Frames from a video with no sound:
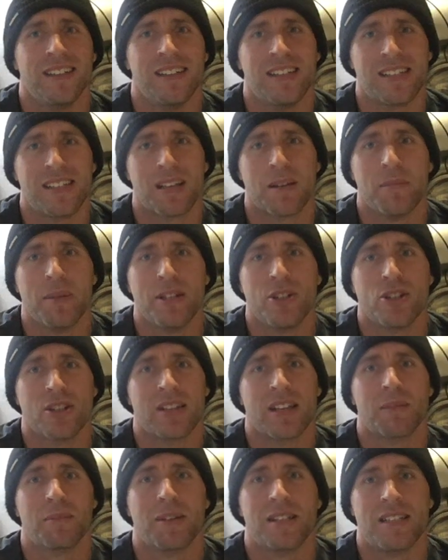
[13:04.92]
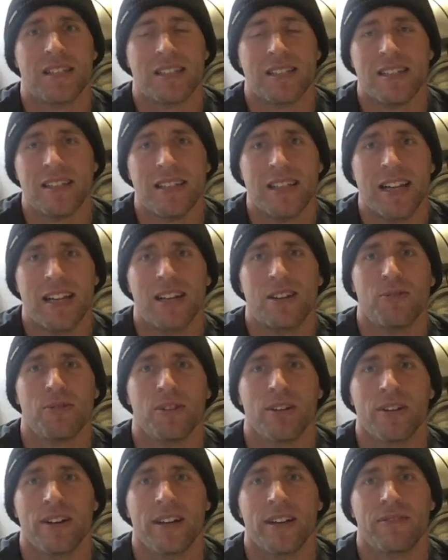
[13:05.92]
and it's going to be just like my 68. I'll
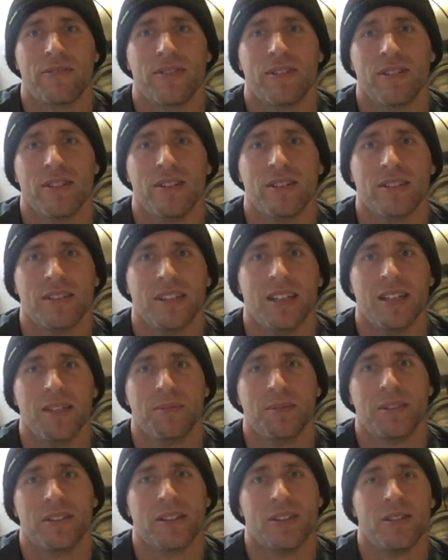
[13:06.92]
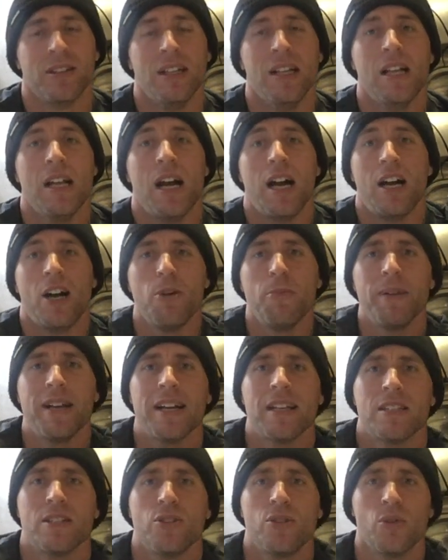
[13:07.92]
regret it for a long time. So I hope you
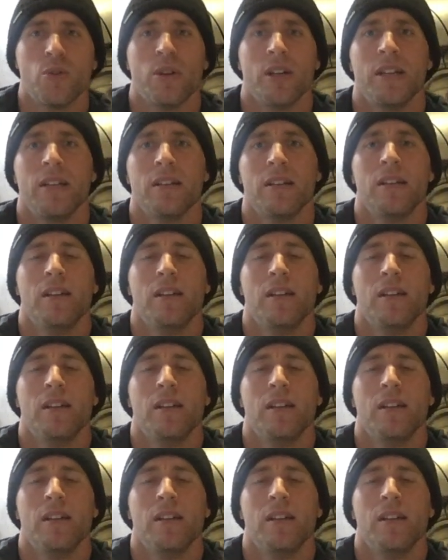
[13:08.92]
guys enjoyed